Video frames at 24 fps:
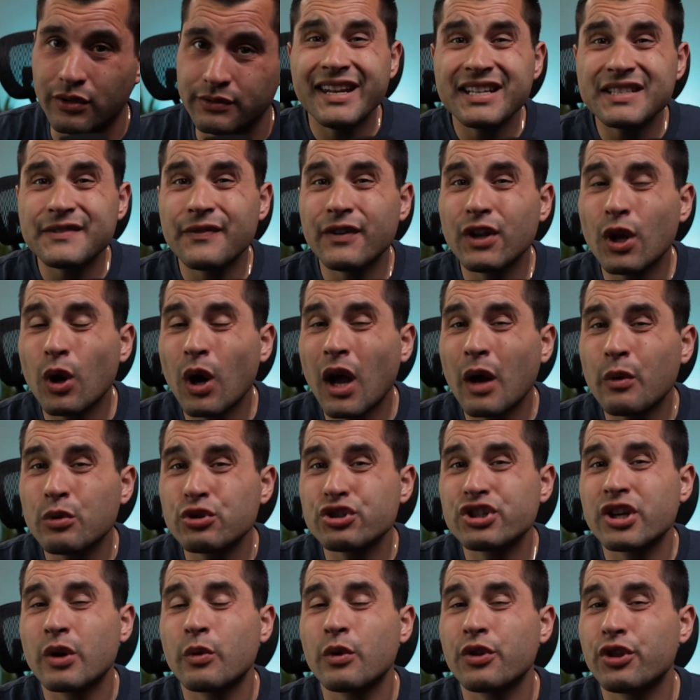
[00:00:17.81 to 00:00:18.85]
In this video, I will
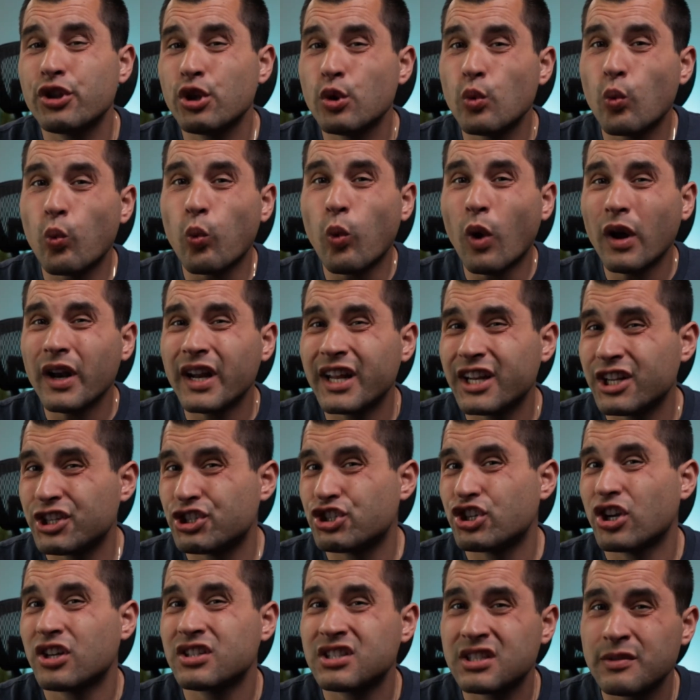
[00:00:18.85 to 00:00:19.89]
share with you what an
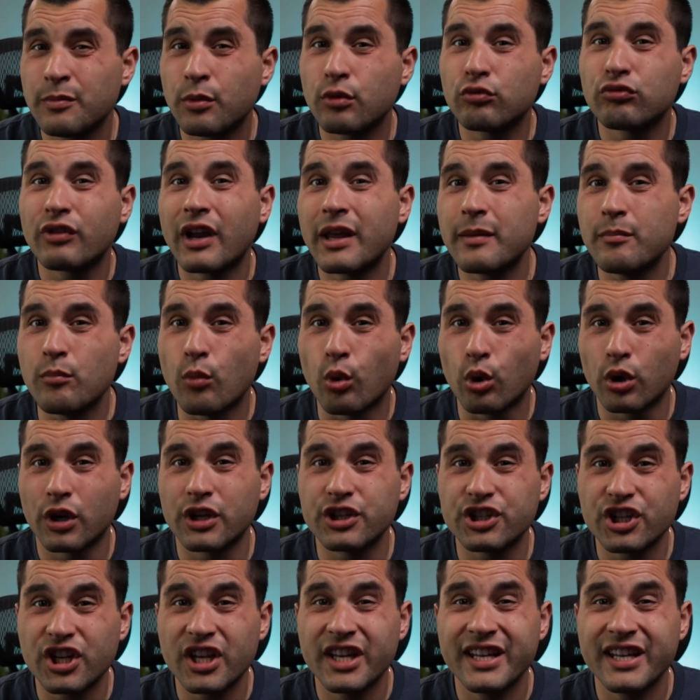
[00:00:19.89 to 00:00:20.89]
adjustable rate mortgage